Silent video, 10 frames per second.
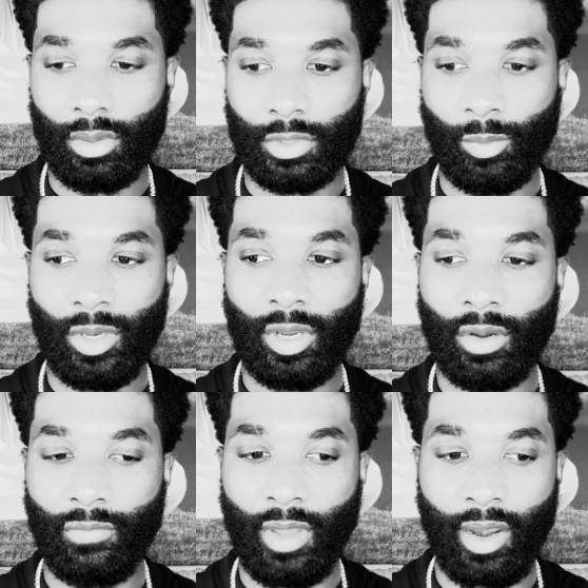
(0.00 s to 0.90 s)
speaking
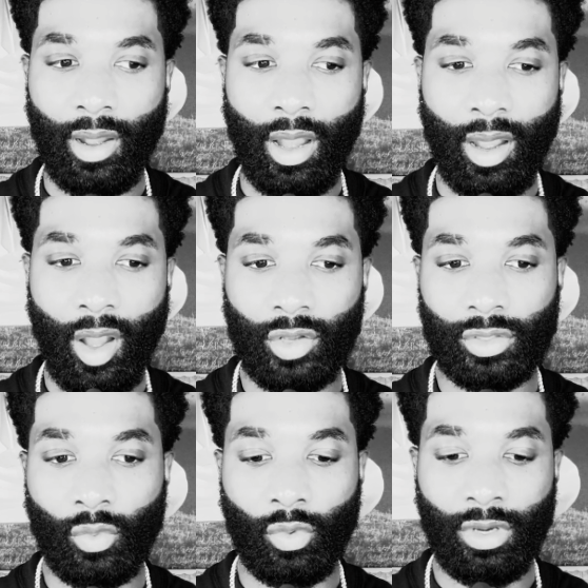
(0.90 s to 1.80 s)
of that, I
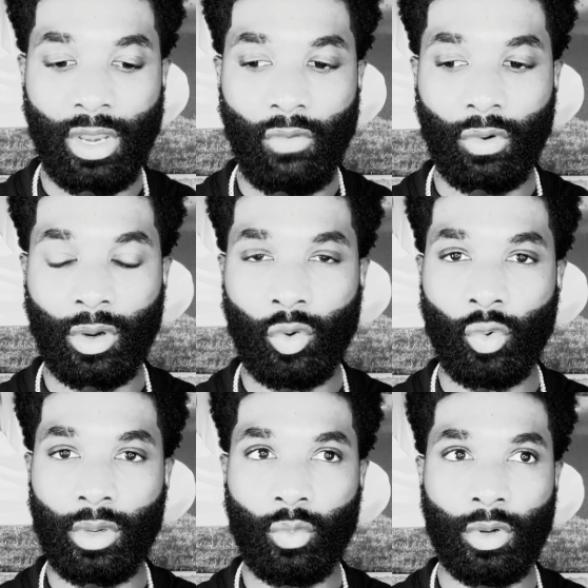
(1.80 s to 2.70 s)
also would never
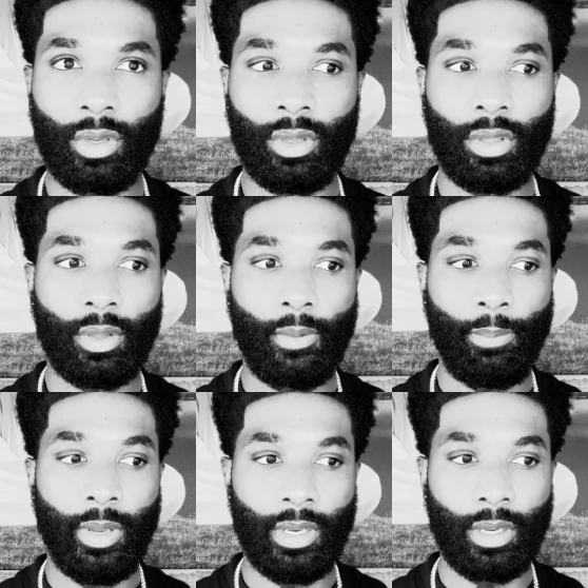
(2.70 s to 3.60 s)
agree with
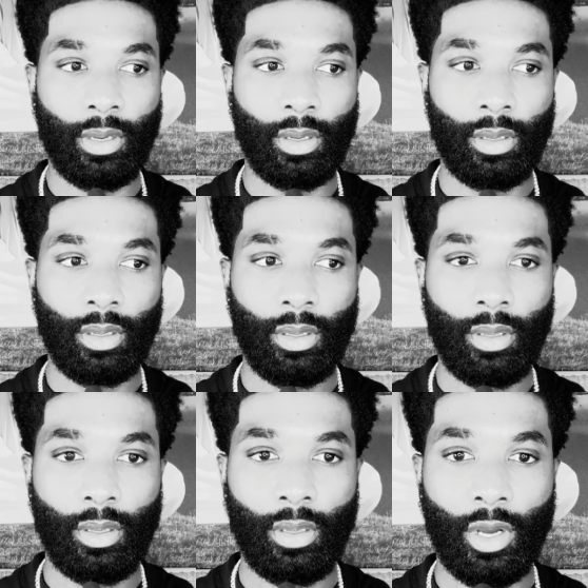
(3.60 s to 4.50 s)
pitting
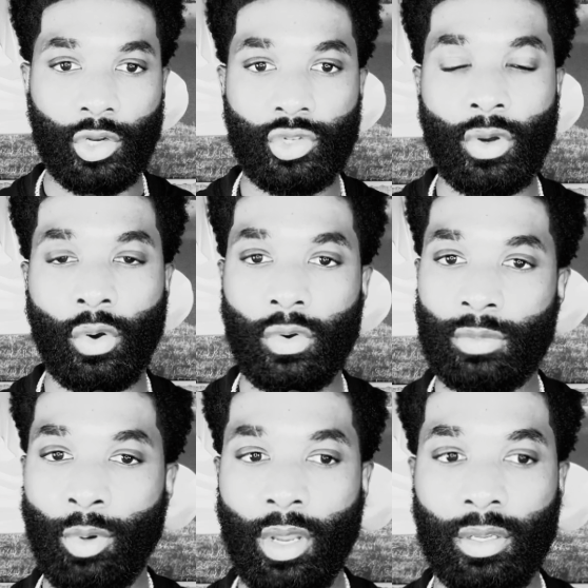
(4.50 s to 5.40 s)
Usher and Chris
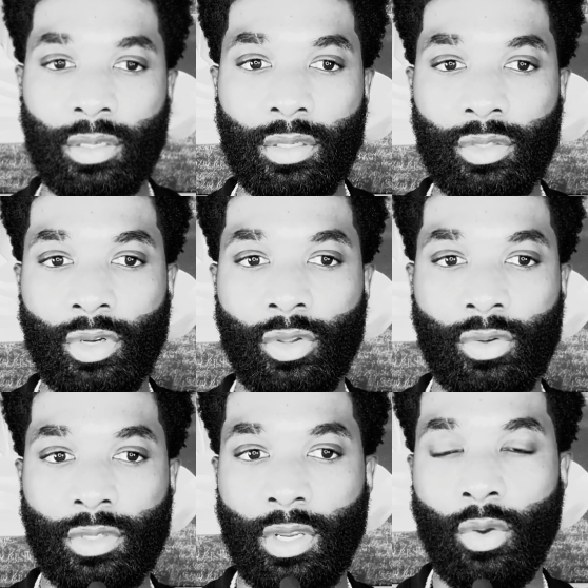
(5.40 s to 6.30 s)
Brown against each other
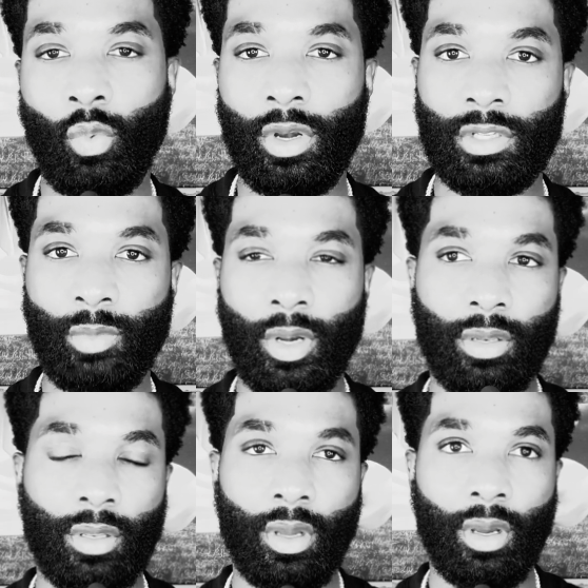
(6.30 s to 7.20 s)
and saying one is better
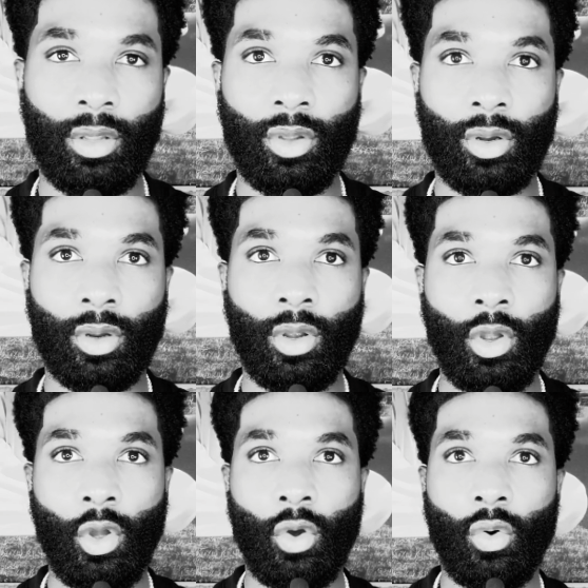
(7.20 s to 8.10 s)
than the other,
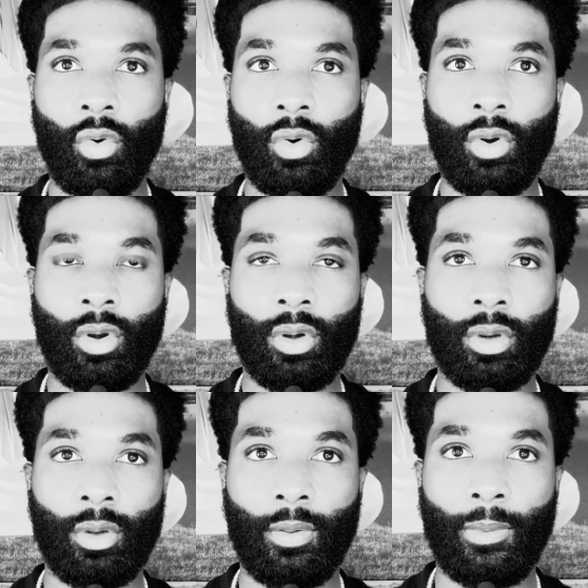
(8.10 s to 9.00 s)

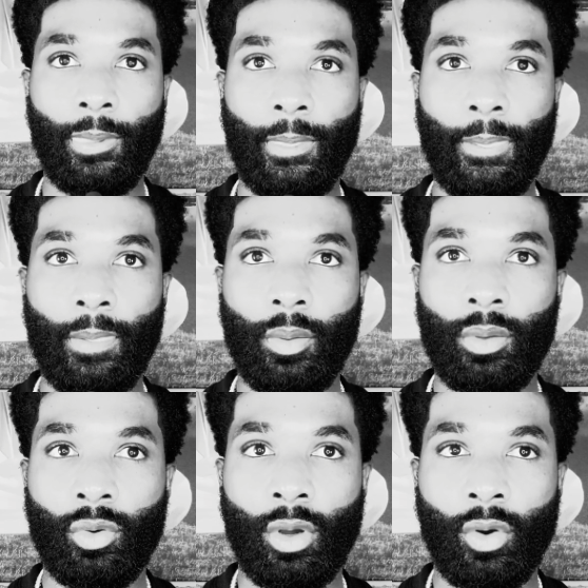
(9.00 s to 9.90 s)
or,
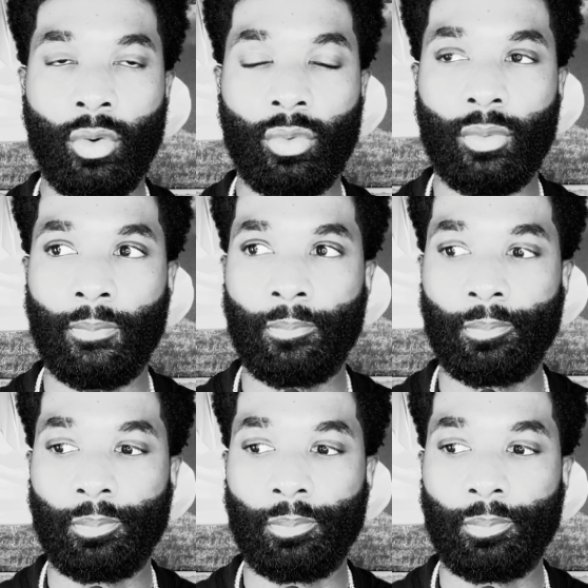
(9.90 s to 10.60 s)
you know,